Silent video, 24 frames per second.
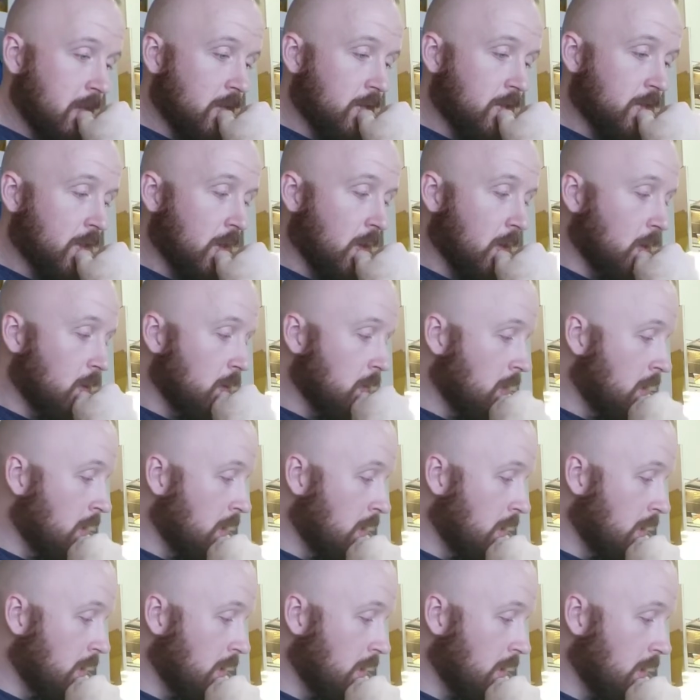So
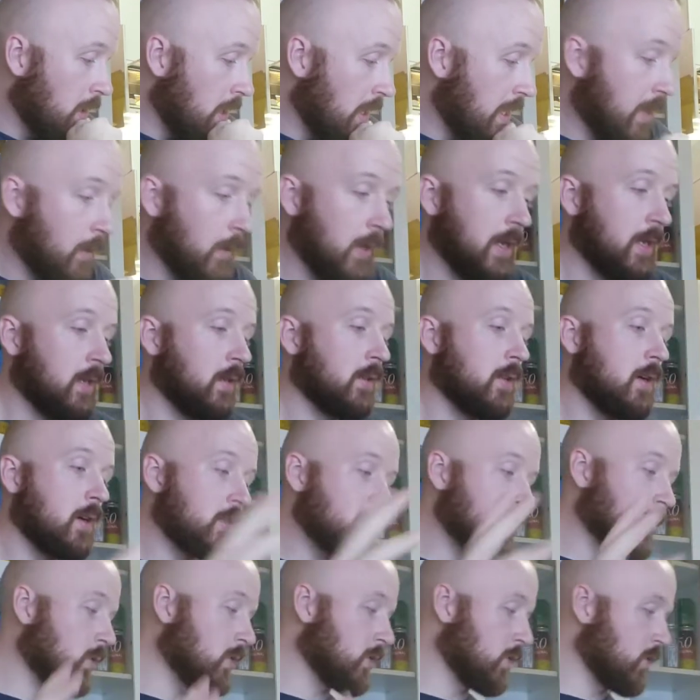anyway,
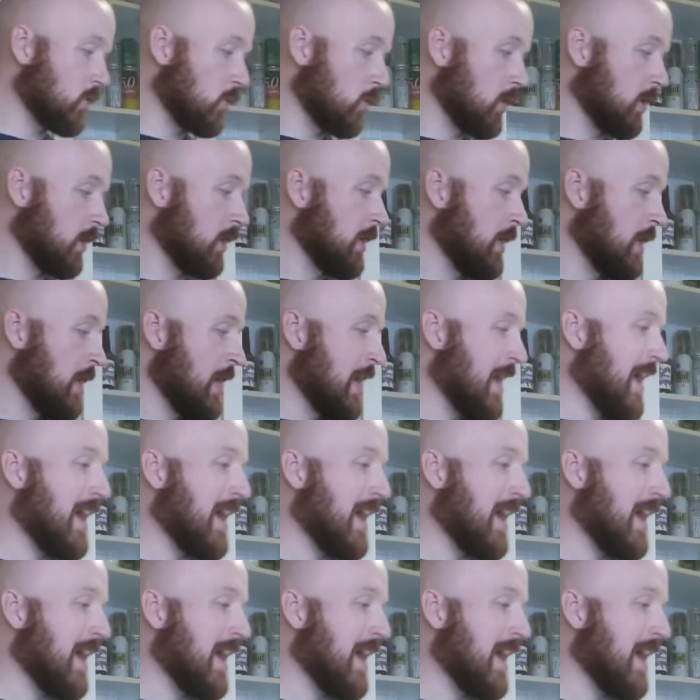long story short,